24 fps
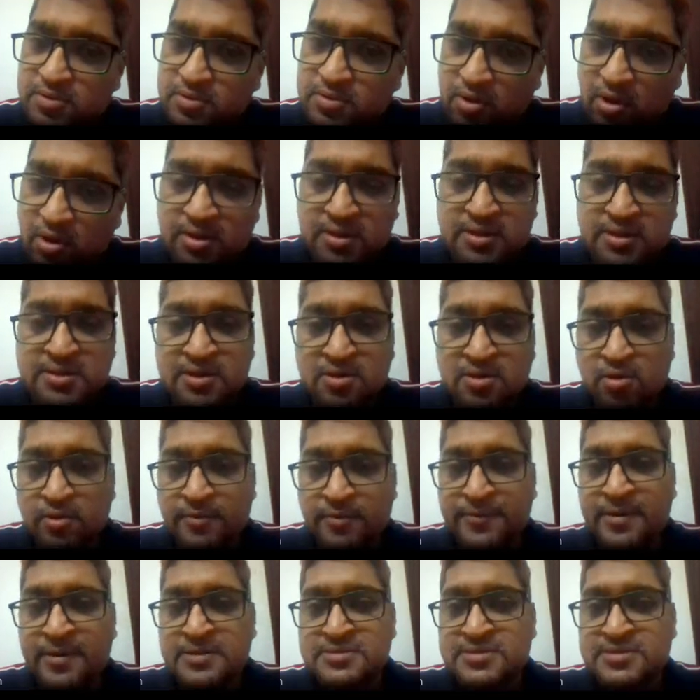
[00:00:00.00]

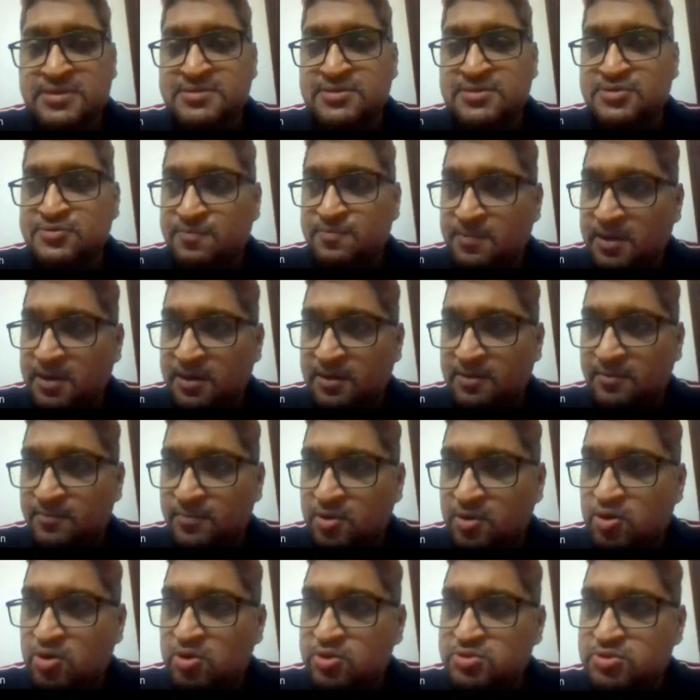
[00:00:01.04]
contracts as a smart,
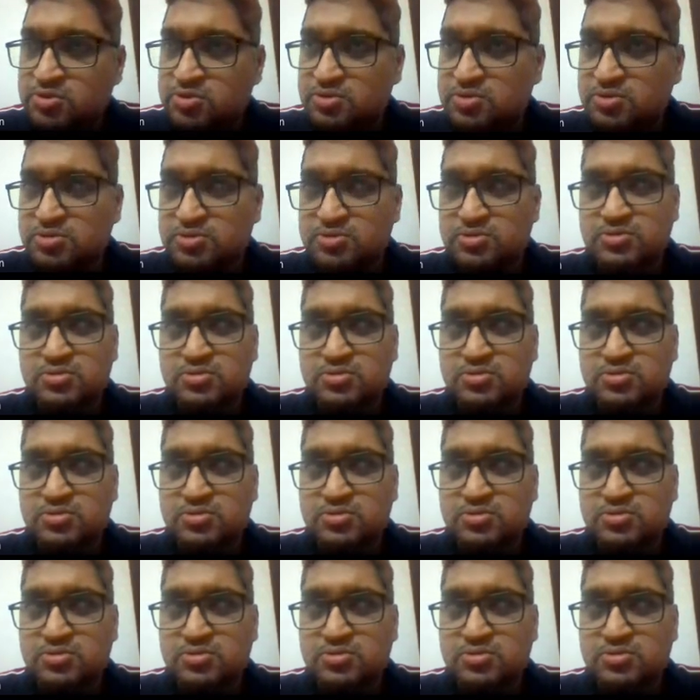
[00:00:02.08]
because